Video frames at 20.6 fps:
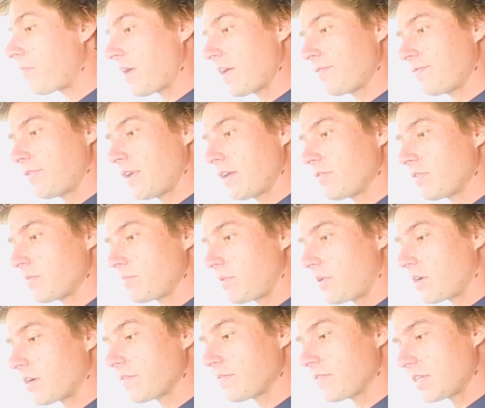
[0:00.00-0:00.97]
my favorite
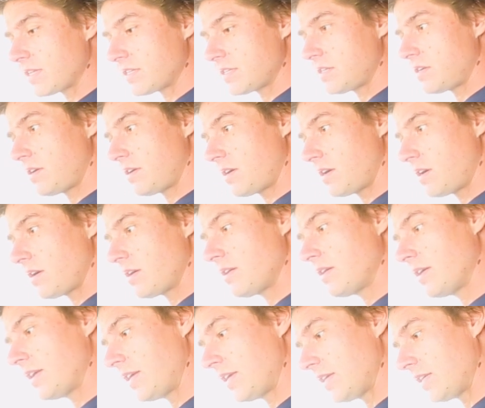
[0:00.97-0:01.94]
part of the
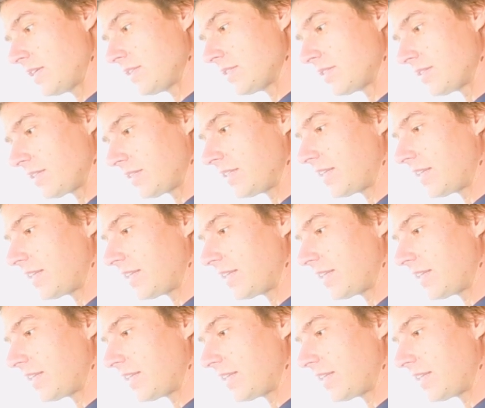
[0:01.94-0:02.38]
interior is the